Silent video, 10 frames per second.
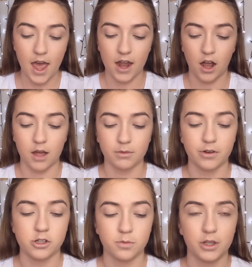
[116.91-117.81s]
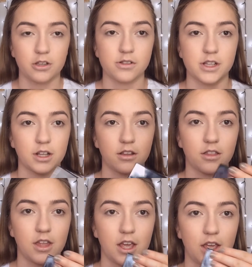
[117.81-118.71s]
and I'm going to be using
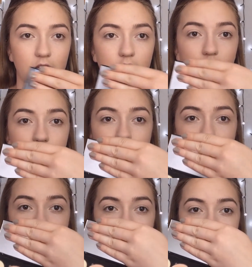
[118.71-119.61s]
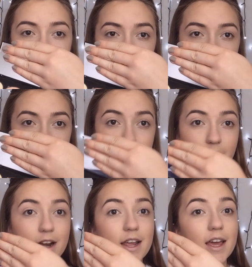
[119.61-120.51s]
the contour shade, so this one
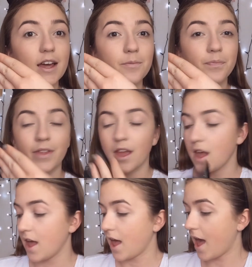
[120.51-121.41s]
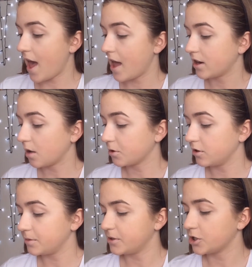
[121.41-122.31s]
right here, and I'm going